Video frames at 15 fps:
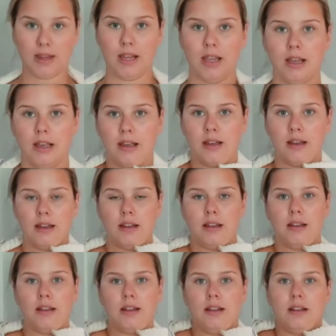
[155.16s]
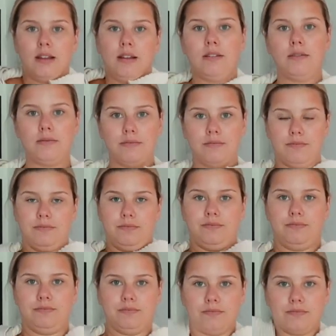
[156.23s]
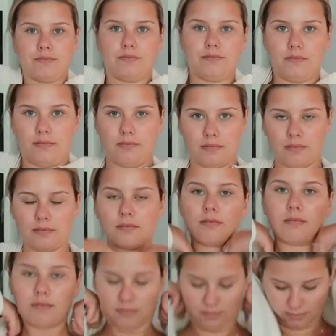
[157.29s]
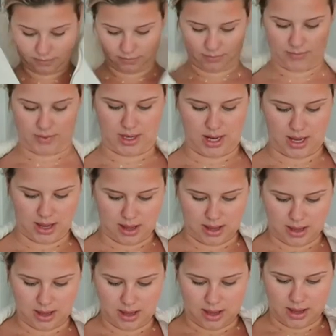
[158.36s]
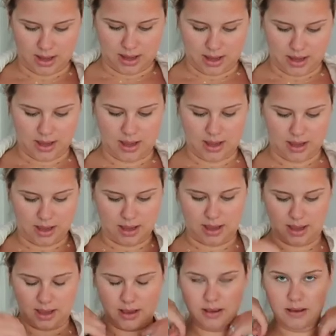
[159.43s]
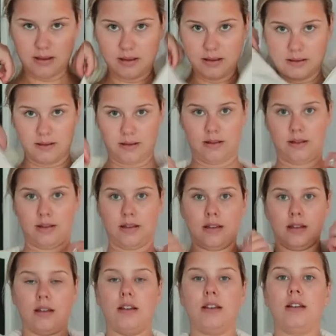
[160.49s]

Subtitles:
No one is speaking in this clip.